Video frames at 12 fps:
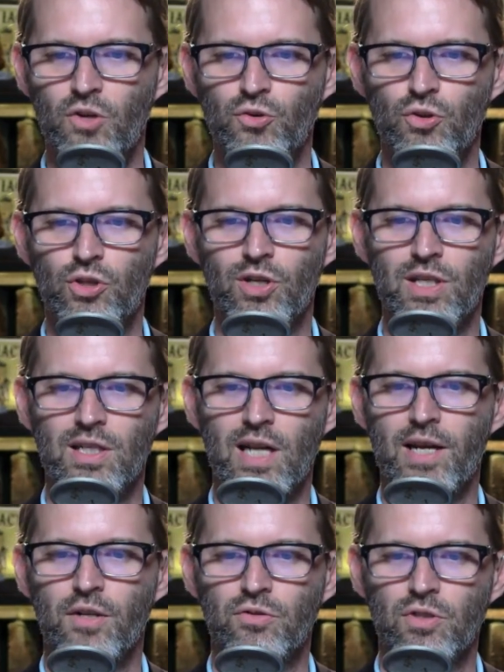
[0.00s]
thirty dollars and nine
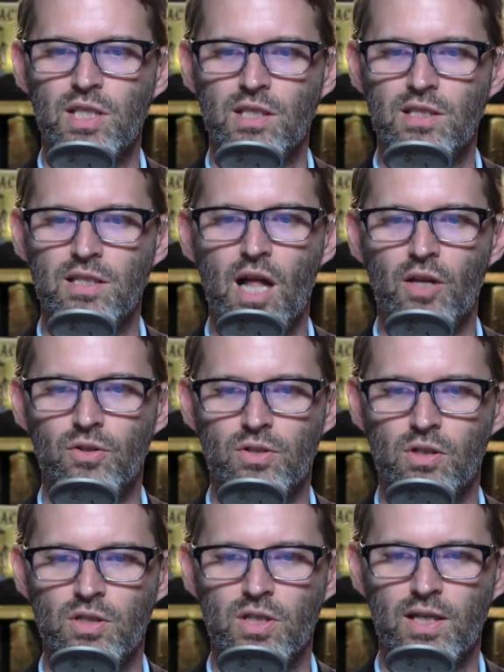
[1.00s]
hundred sixty dollars, it looks
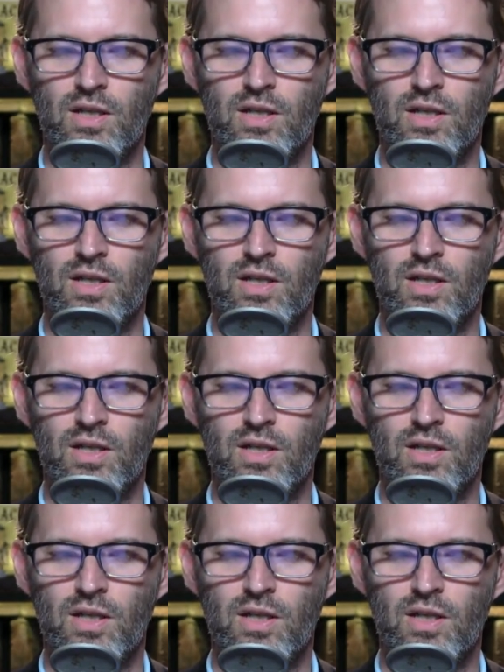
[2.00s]
like, here in the U